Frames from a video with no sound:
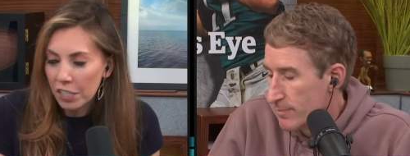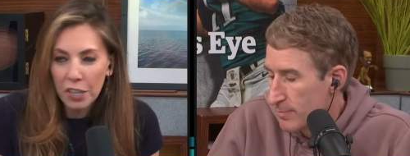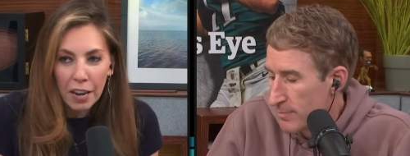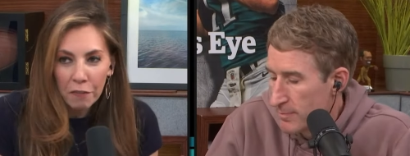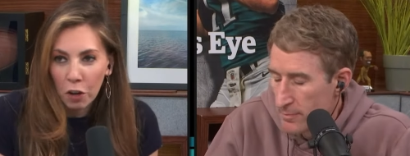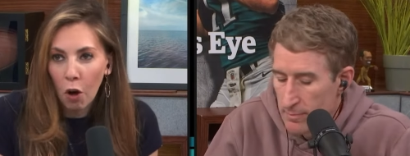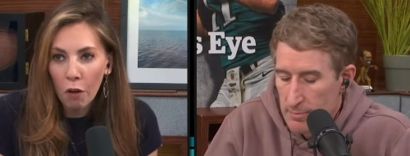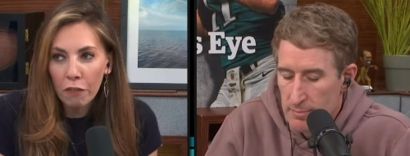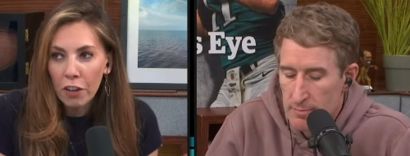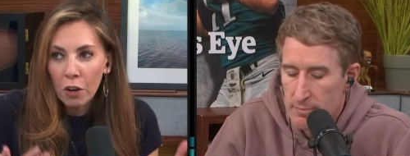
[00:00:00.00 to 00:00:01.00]
Speaker 1: to save
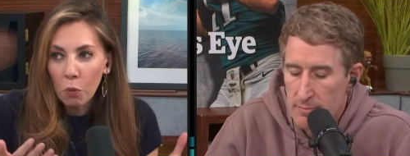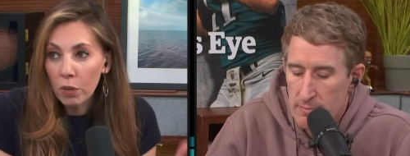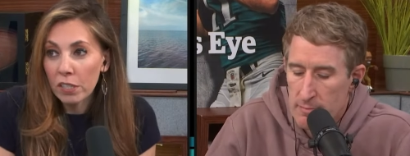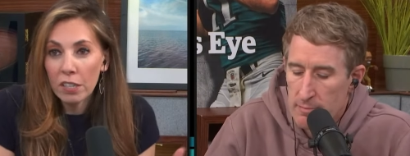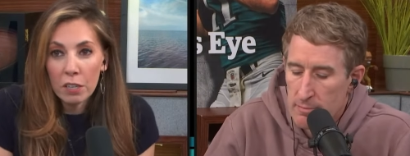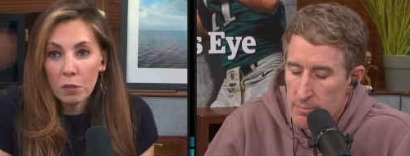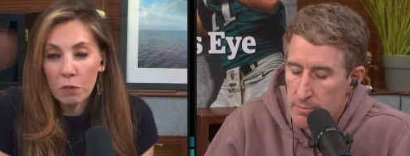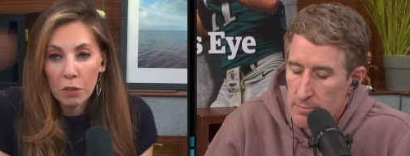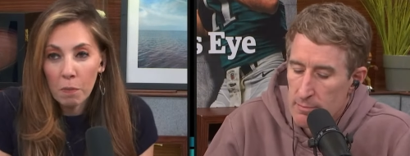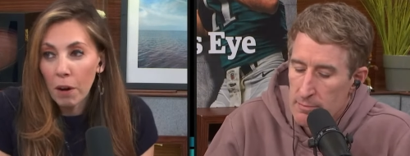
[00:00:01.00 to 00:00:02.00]
golf was this
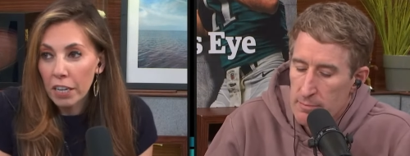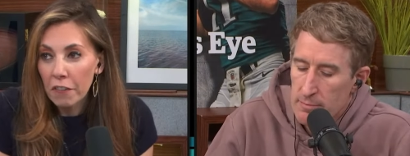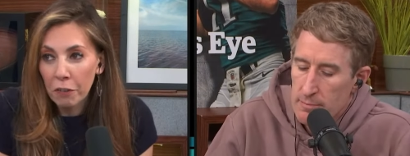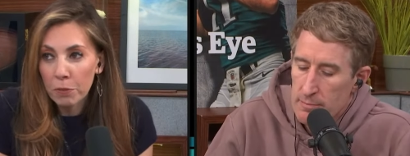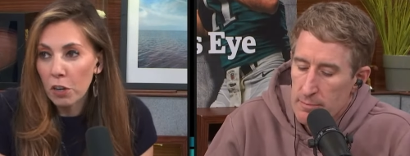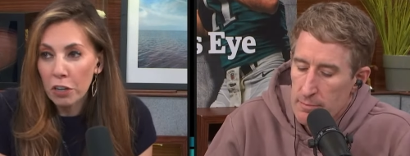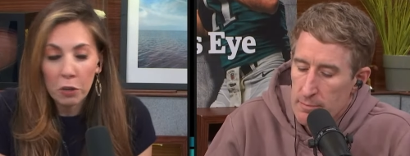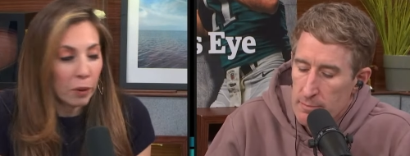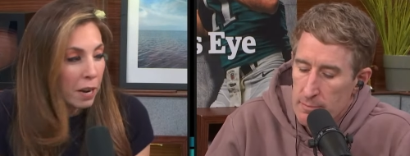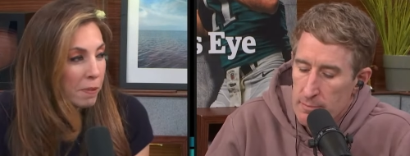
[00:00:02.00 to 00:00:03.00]
the money from Saudi
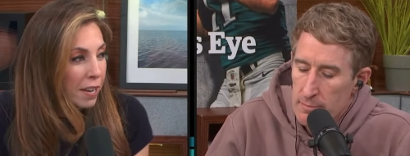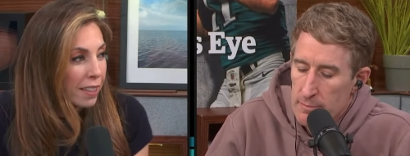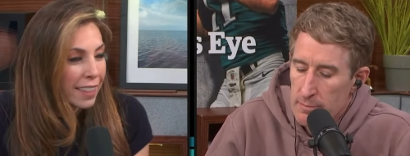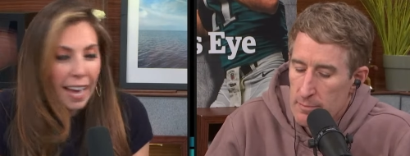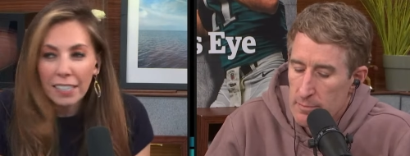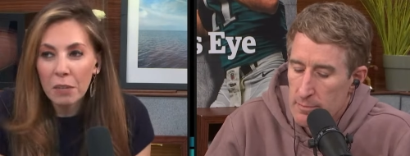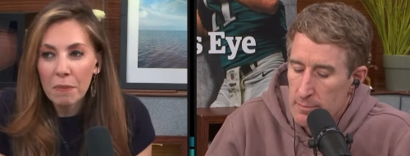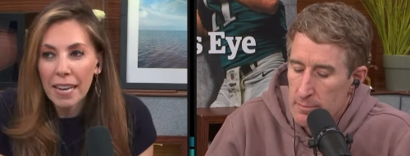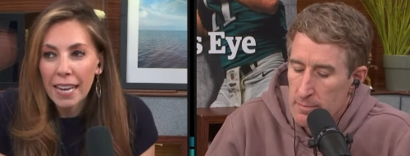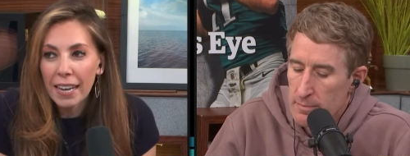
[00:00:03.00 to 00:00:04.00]
Arabia. That to
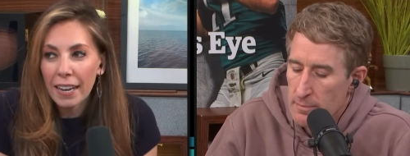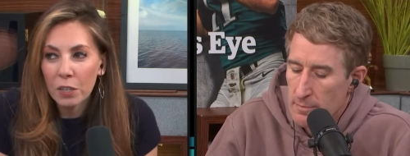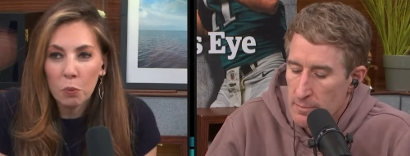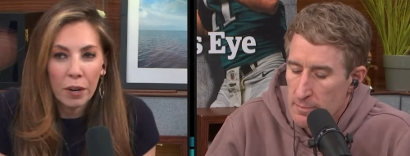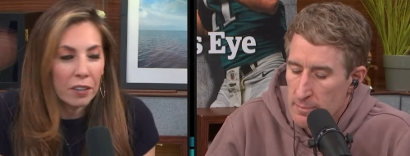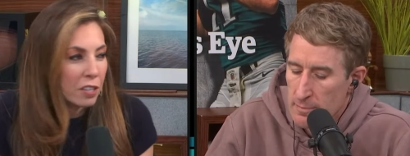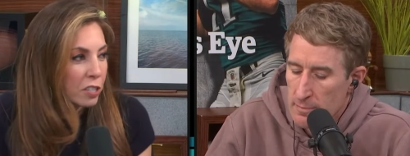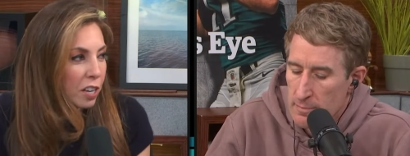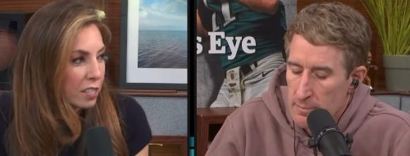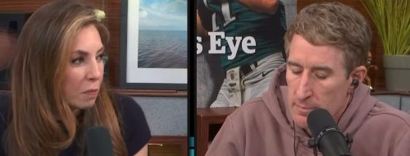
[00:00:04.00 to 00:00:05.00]
me is where this
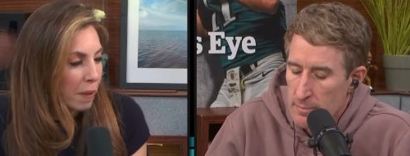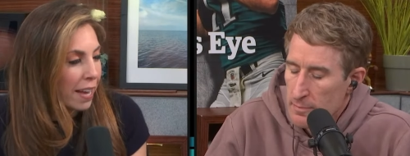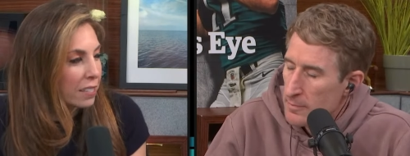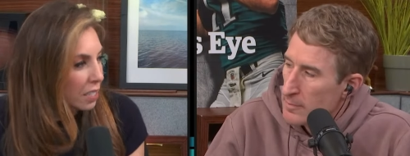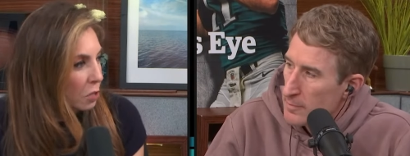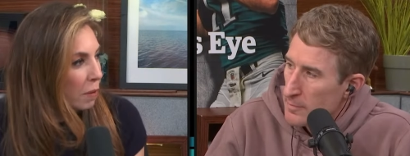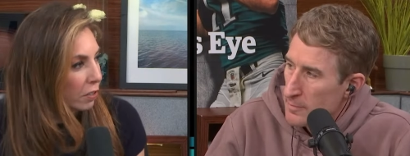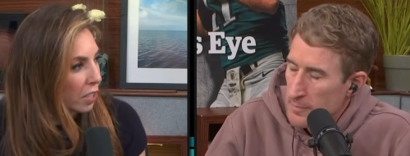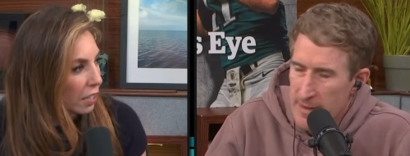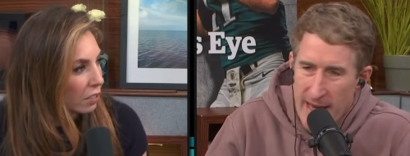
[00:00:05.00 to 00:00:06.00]
doesn't pass the smell
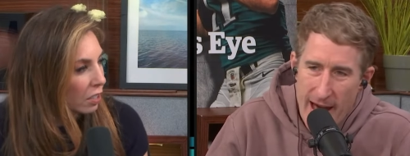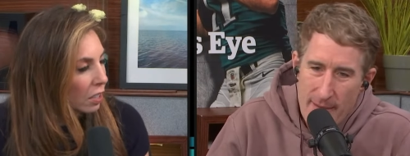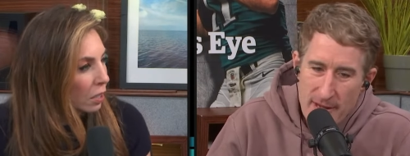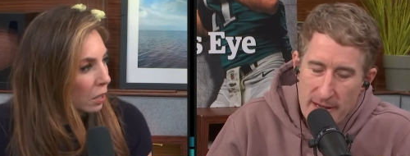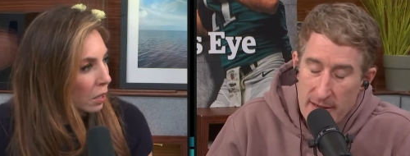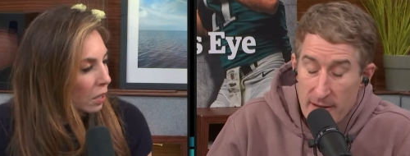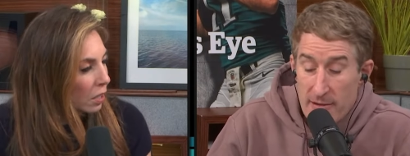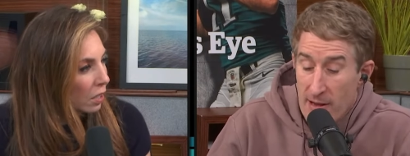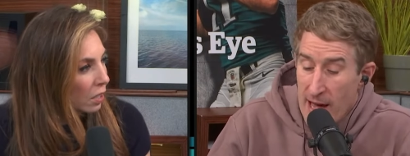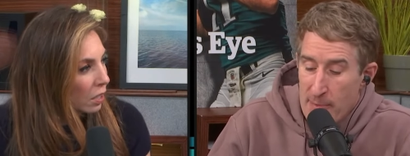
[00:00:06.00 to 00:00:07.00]
test.
Speaker 2: Yeah, I mean, there are
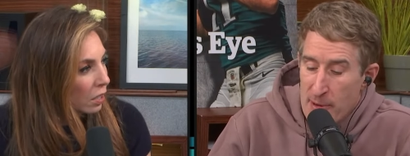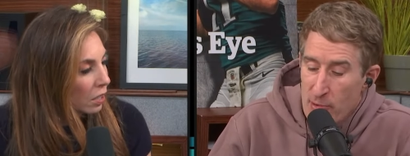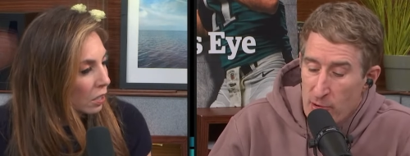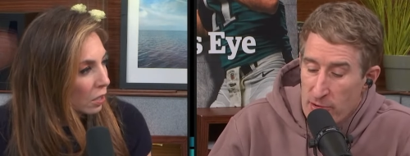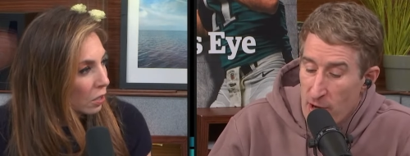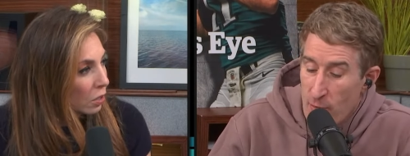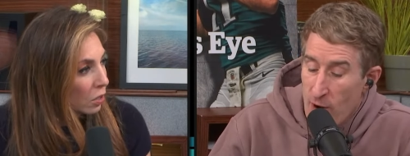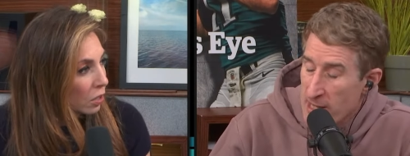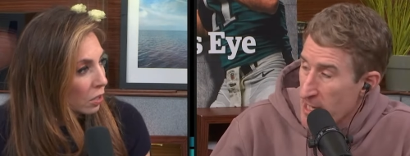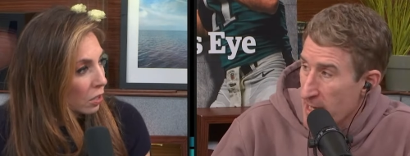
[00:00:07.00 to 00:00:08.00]
a lot of people who don't
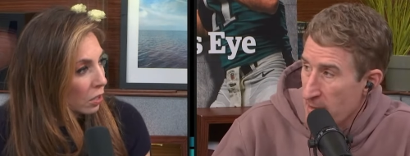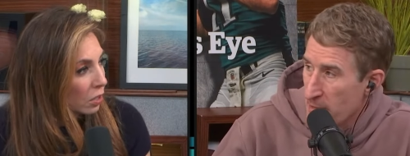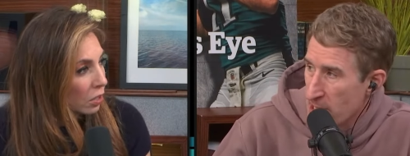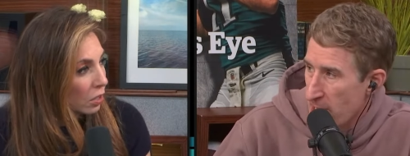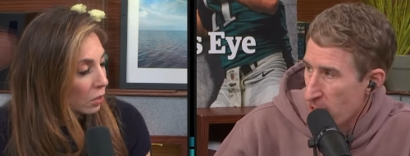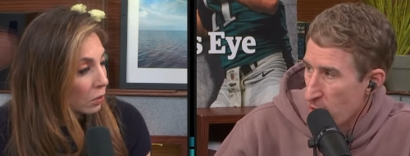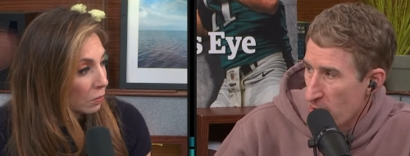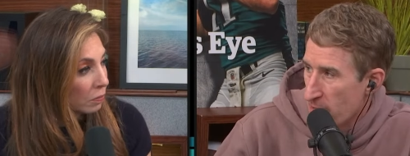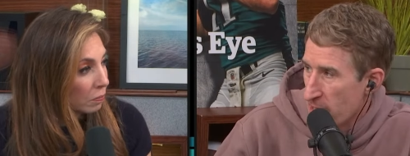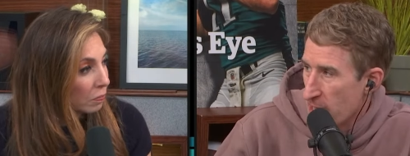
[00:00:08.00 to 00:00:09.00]
watch any of the PGA
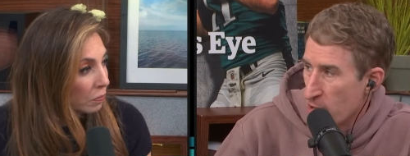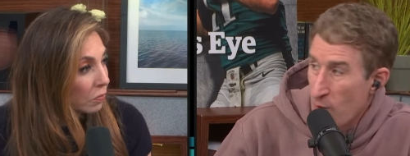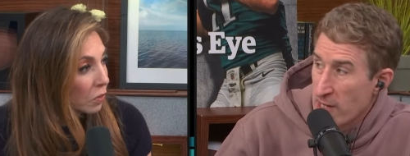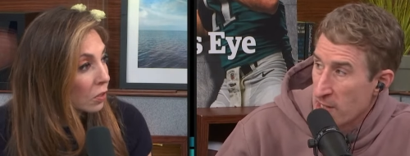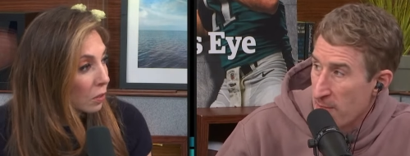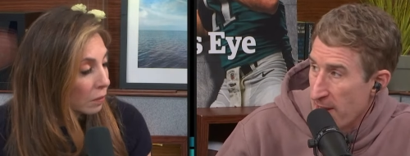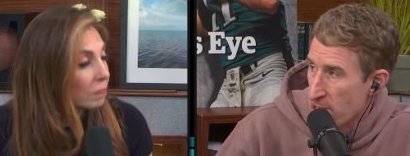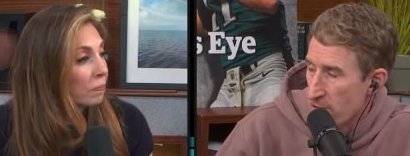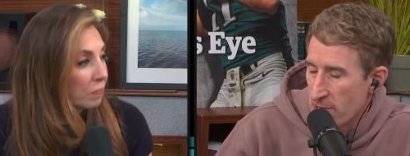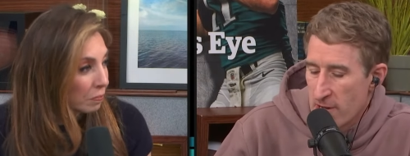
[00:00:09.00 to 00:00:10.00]
tournaments; they just watch the
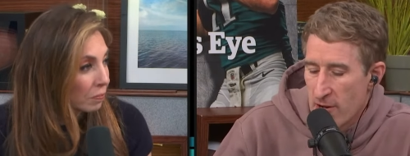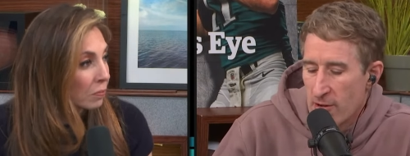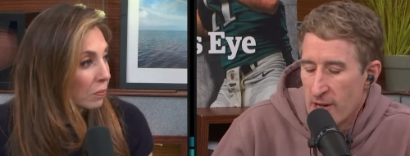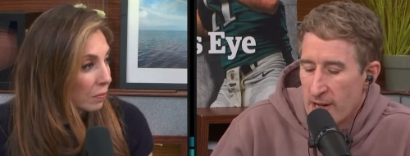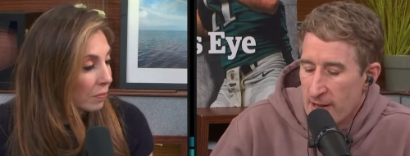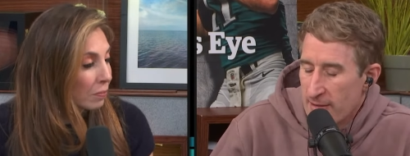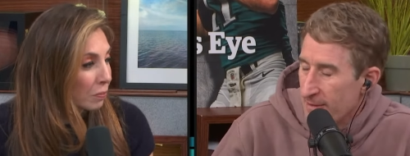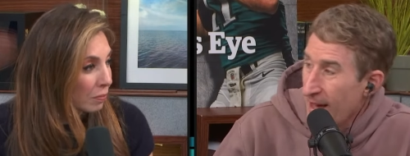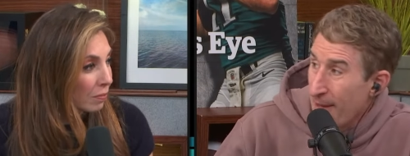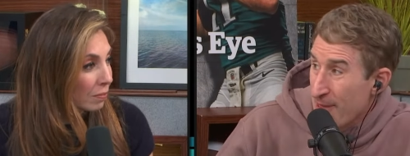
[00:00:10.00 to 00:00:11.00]
majors. So,
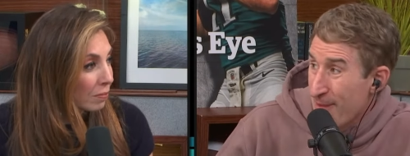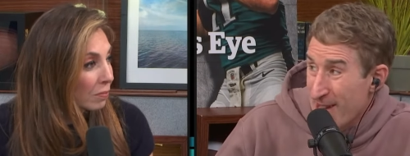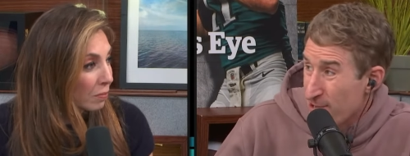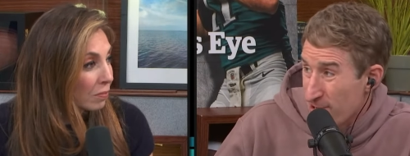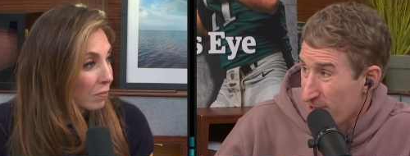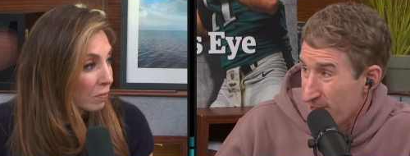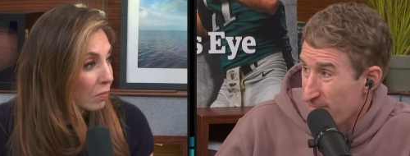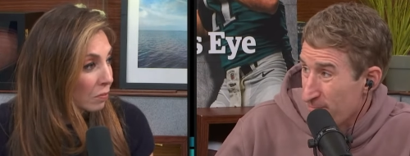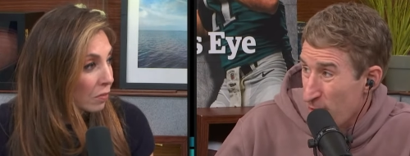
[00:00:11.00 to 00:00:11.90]
I mean, the majors are going to